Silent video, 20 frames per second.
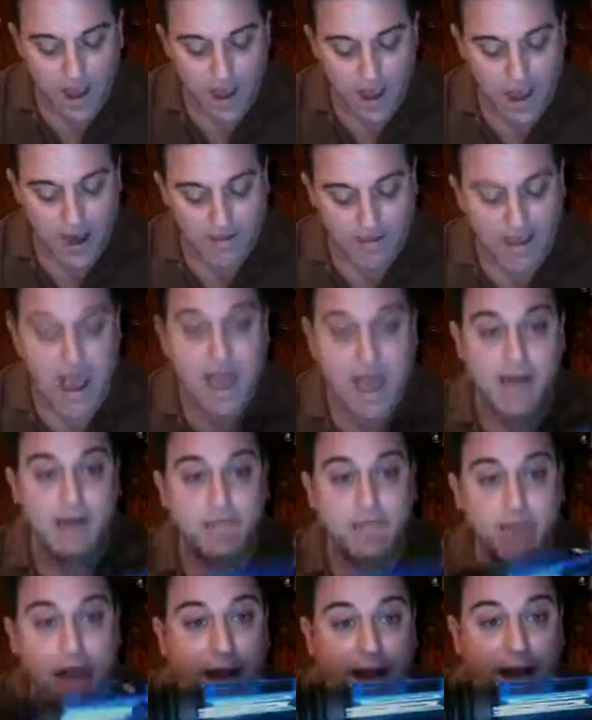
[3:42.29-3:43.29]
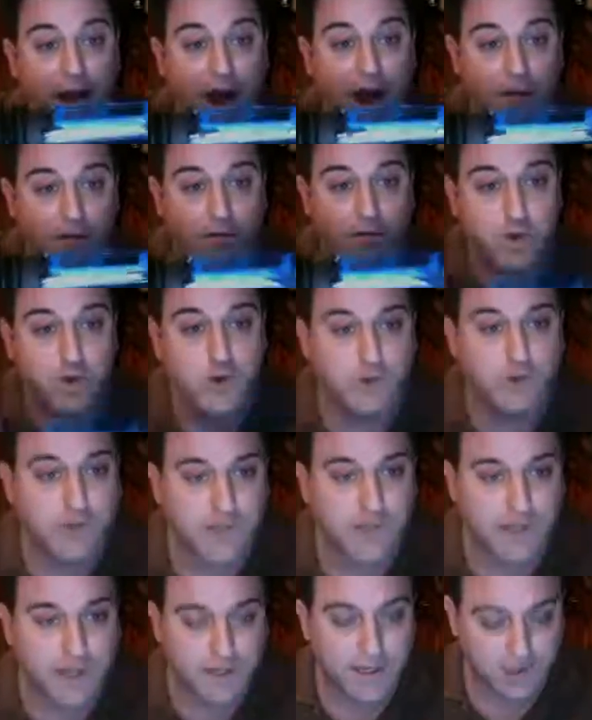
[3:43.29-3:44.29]
I had to back off of
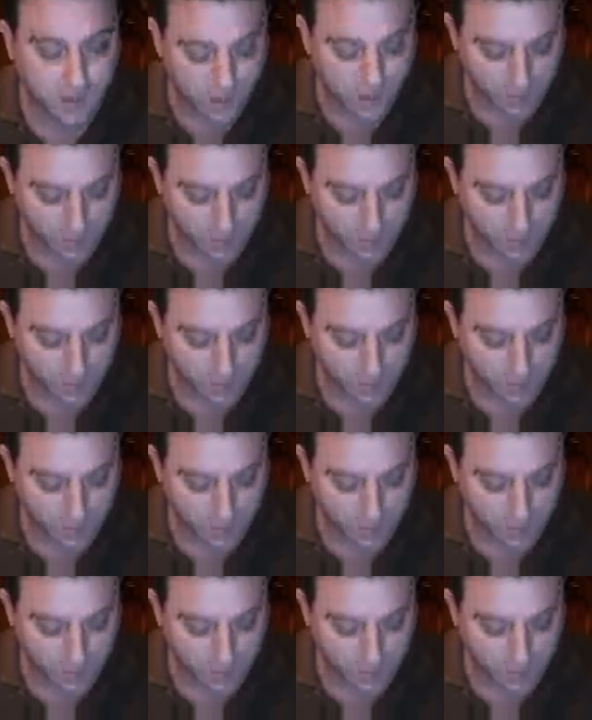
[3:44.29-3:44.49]
using it so